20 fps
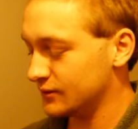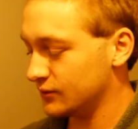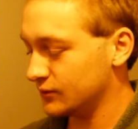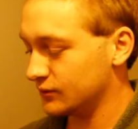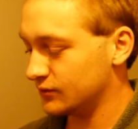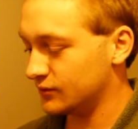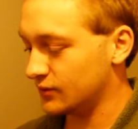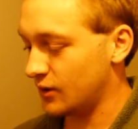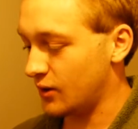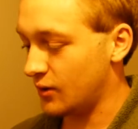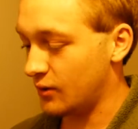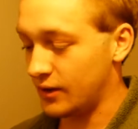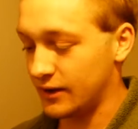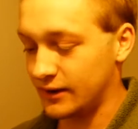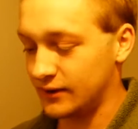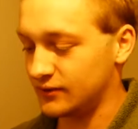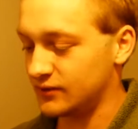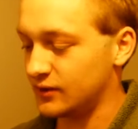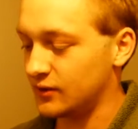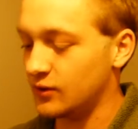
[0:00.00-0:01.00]
So, like
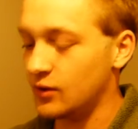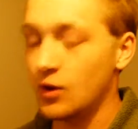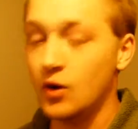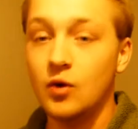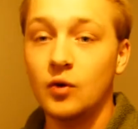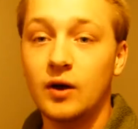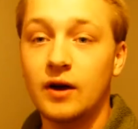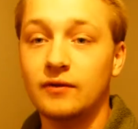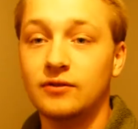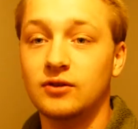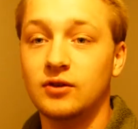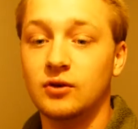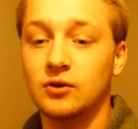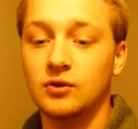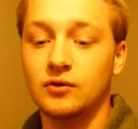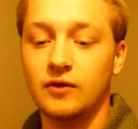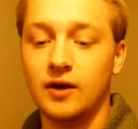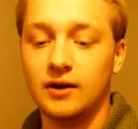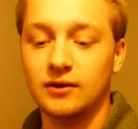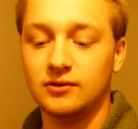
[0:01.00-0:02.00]
I said, we have two
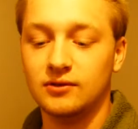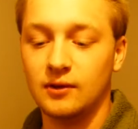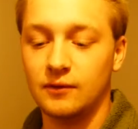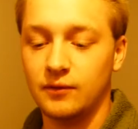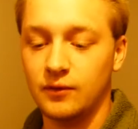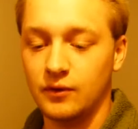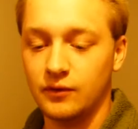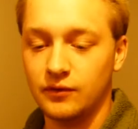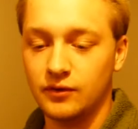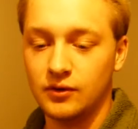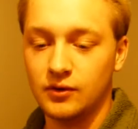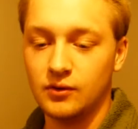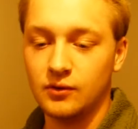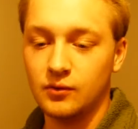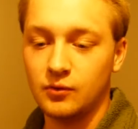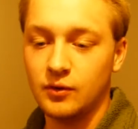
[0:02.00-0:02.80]
devices up for review.